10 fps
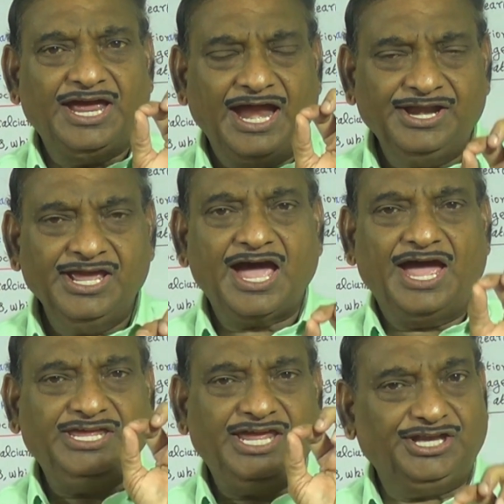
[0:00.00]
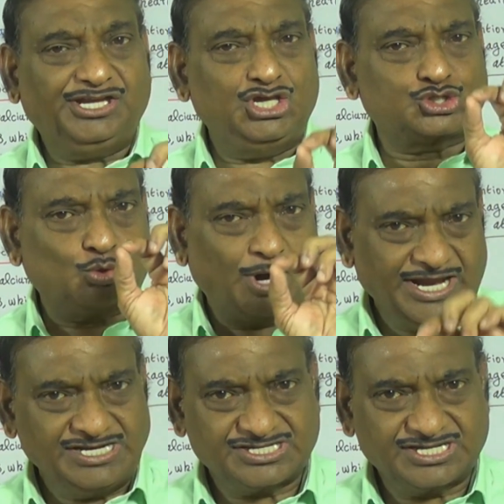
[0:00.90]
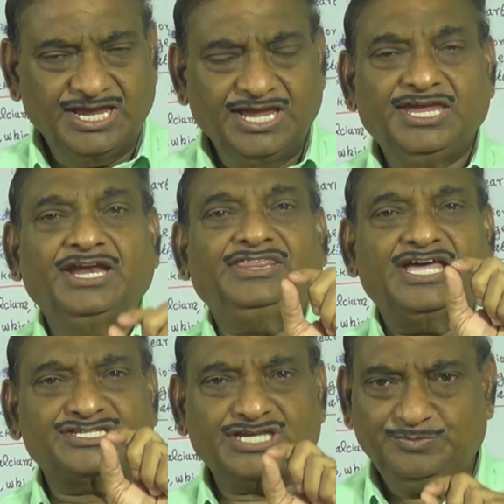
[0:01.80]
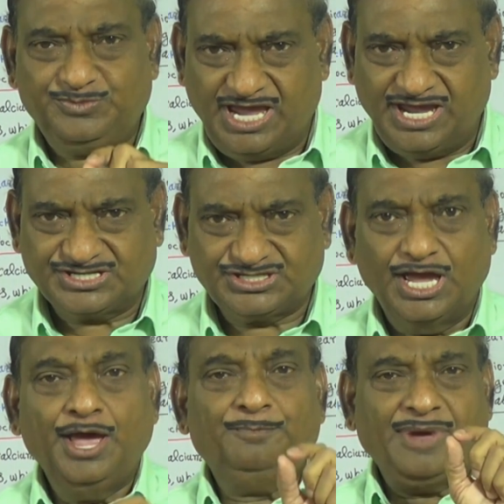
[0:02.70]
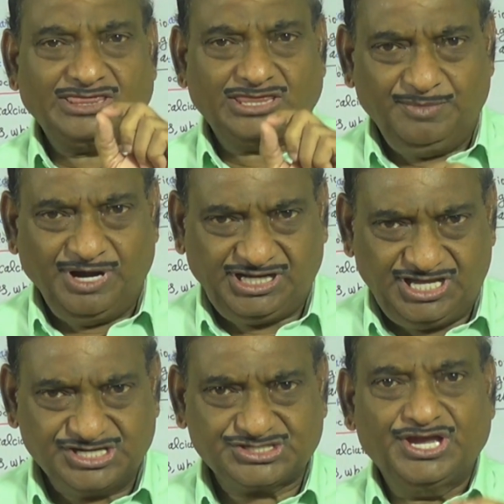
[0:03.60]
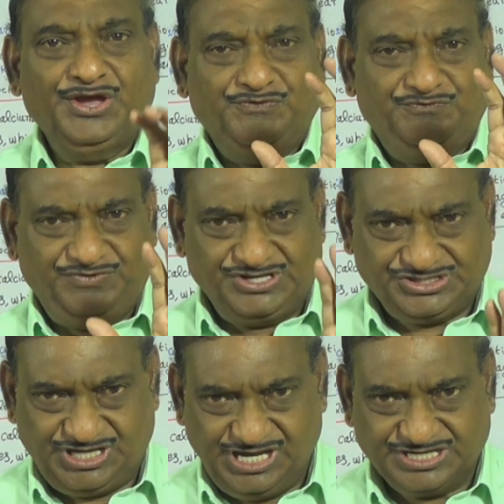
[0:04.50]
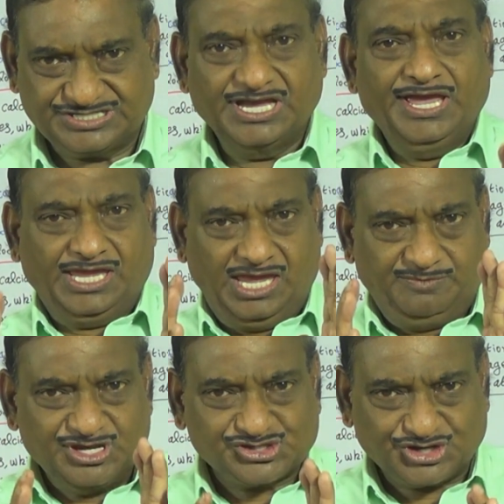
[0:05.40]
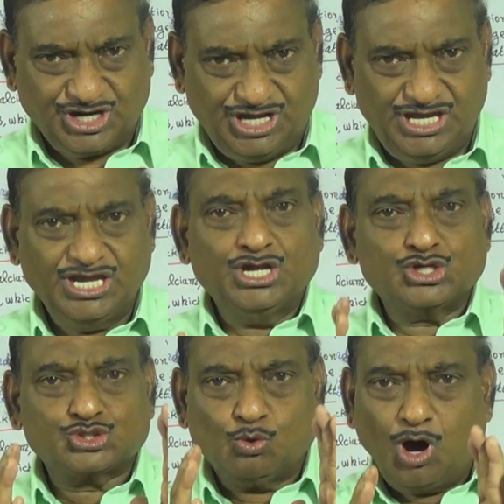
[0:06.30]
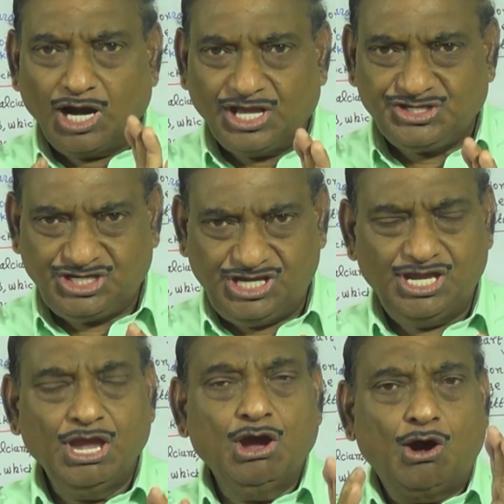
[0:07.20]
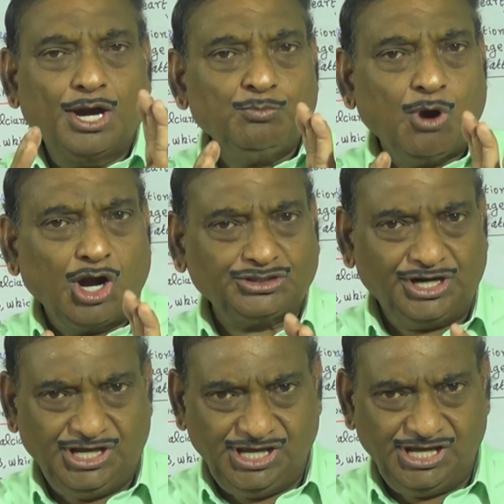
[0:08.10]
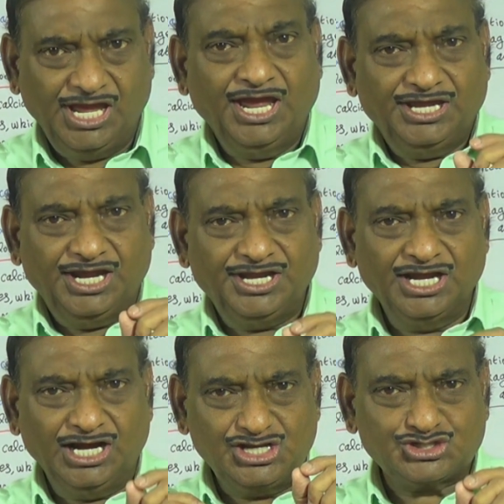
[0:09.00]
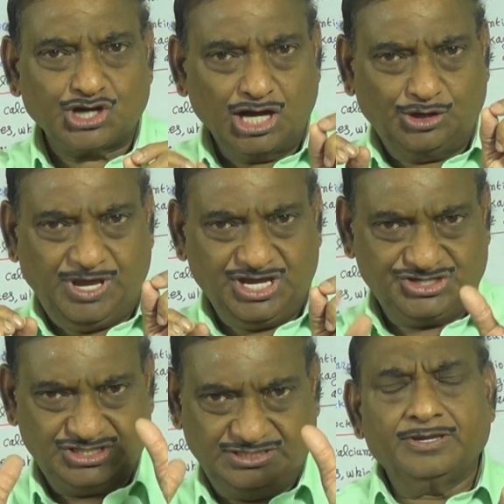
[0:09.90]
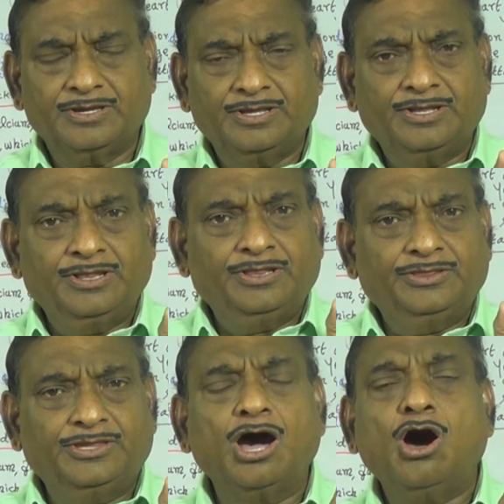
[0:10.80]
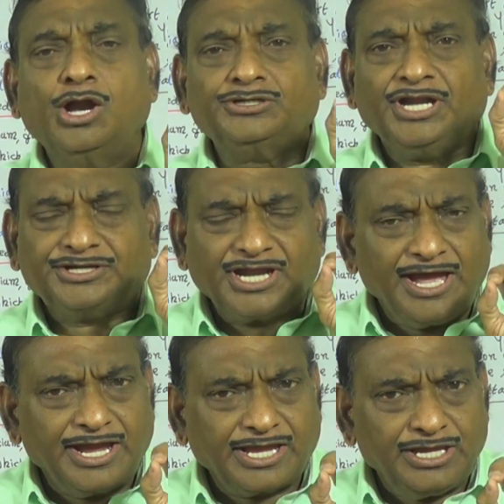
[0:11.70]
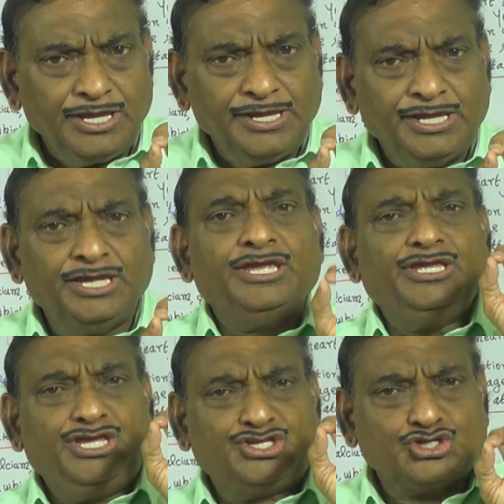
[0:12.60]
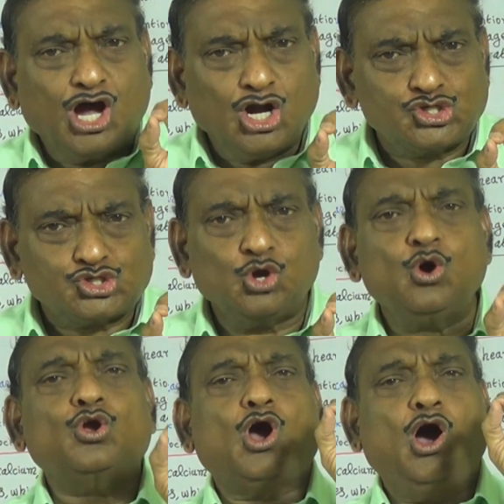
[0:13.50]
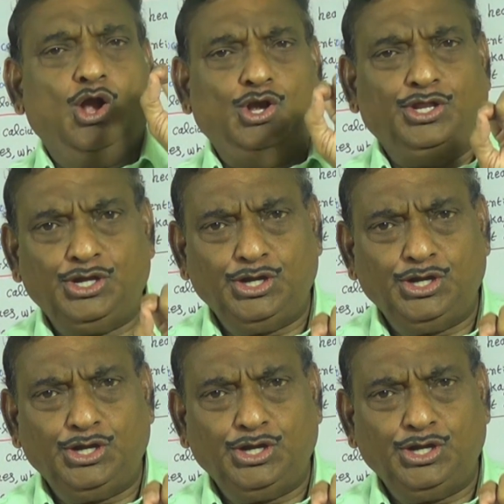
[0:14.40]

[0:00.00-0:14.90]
and IIT students in the subjects mathematics, physics, chemistry, zoology and botany in English language. The heart attack is also called